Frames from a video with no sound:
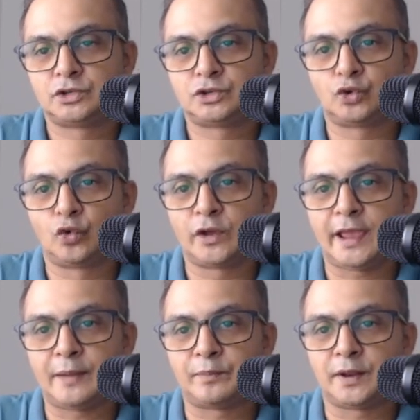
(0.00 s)

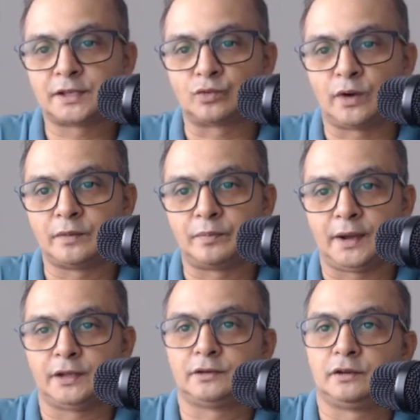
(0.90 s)
2k plus 1
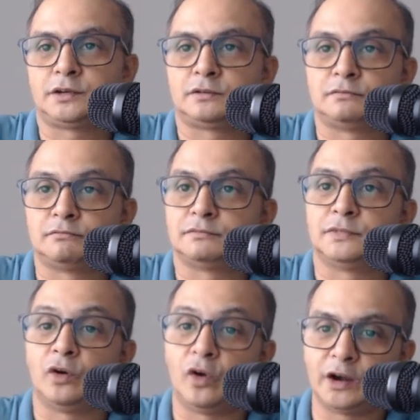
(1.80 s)
pi, not
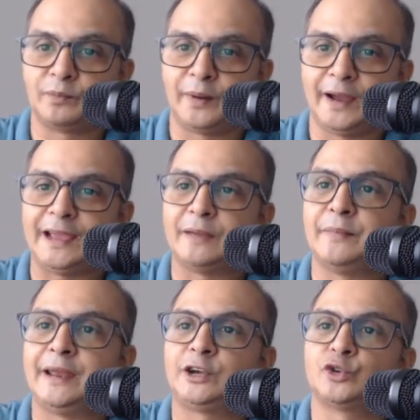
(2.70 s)
odd pi, I
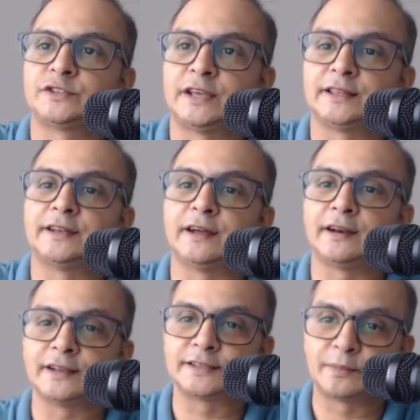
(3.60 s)
mean to say that
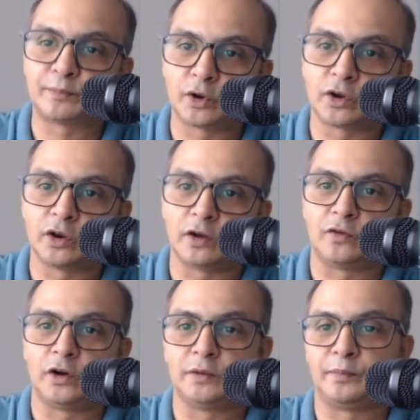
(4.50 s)
the reciprocal
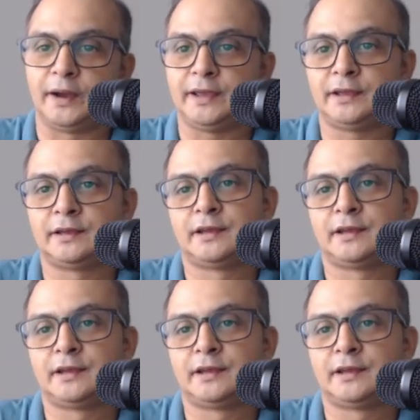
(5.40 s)
of odd pi